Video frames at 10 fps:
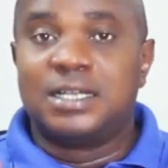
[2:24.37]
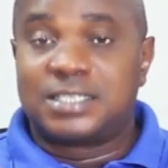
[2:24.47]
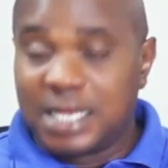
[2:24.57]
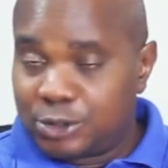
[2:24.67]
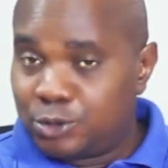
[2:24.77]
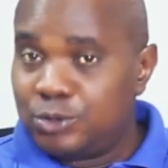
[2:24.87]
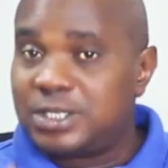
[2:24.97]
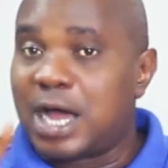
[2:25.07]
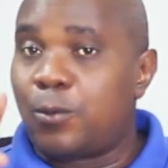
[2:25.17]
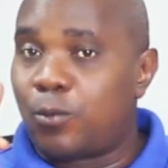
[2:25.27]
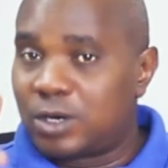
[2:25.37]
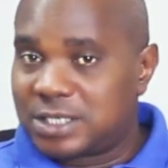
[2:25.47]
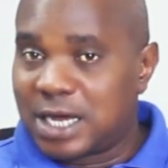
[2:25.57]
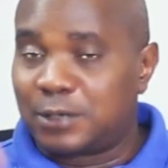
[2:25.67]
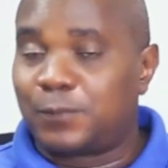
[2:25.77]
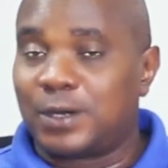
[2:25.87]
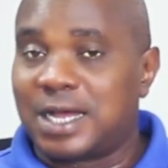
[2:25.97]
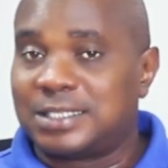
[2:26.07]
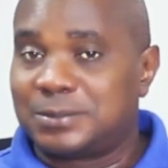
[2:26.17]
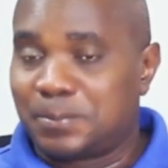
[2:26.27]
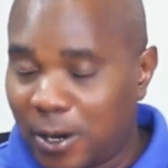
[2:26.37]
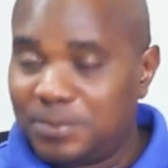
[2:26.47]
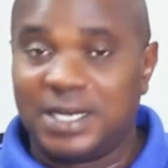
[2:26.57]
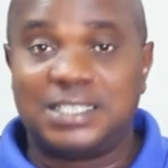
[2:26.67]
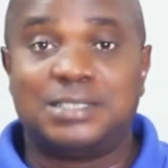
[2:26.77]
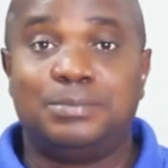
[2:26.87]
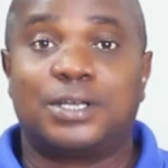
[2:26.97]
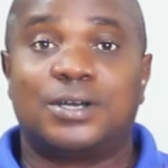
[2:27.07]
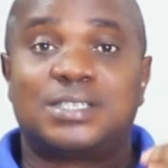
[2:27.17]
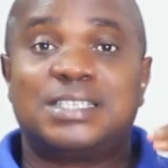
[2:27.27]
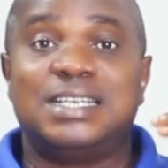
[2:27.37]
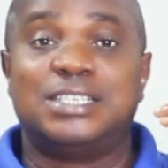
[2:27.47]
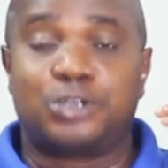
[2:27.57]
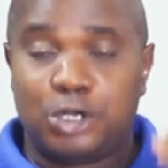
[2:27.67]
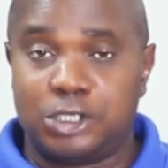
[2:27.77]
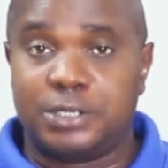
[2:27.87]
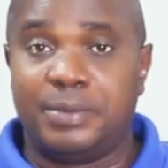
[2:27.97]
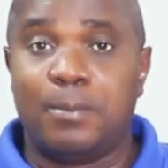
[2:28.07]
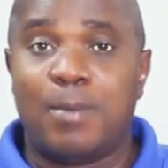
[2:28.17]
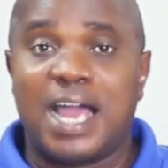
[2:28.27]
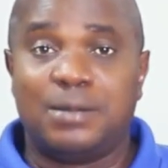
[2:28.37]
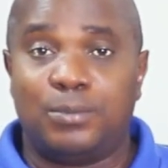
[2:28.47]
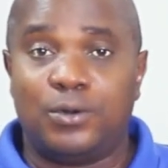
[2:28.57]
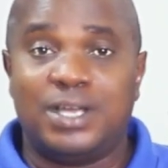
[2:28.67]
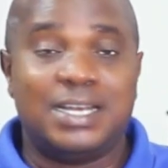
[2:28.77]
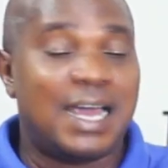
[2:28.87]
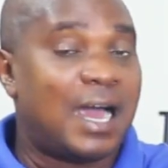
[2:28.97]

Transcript: Stay tuned and watch out for that update because it's going to be mind-blowing.